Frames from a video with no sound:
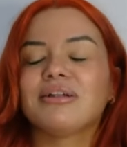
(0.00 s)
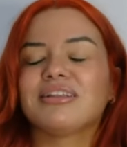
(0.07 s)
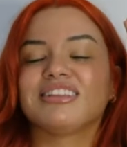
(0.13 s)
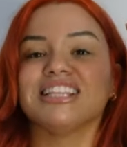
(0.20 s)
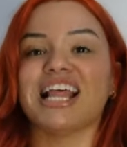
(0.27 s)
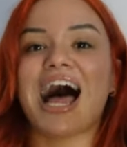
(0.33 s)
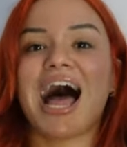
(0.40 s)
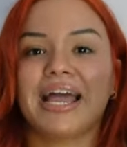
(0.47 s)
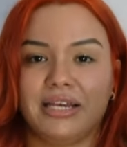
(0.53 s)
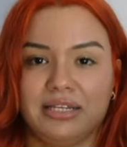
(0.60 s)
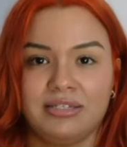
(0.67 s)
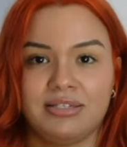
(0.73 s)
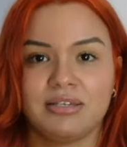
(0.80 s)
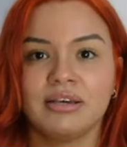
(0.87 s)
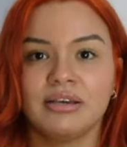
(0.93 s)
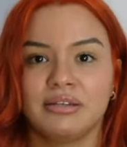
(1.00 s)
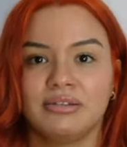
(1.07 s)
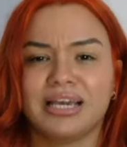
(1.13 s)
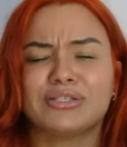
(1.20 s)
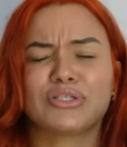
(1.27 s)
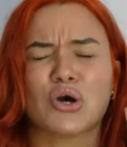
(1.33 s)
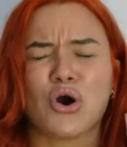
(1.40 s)
Lies.
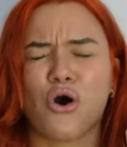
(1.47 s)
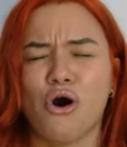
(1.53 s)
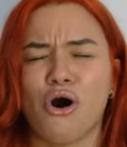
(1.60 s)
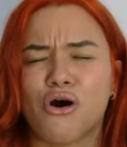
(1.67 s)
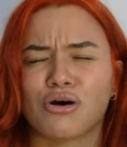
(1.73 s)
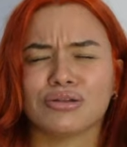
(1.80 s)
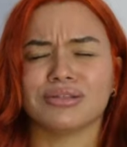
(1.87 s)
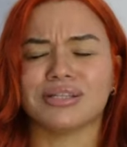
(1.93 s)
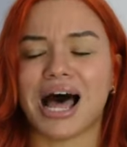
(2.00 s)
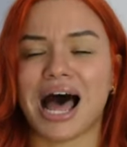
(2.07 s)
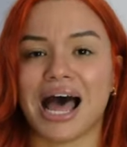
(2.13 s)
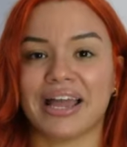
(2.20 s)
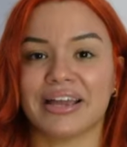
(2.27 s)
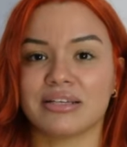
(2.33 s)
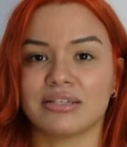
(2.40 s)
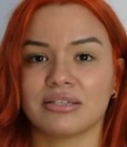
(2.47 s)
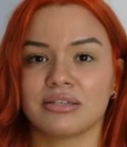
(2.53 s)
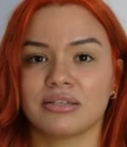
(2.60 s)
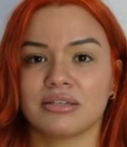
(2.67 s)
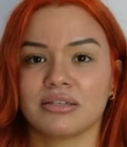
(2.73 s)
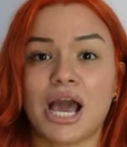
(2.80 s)
It's all lies.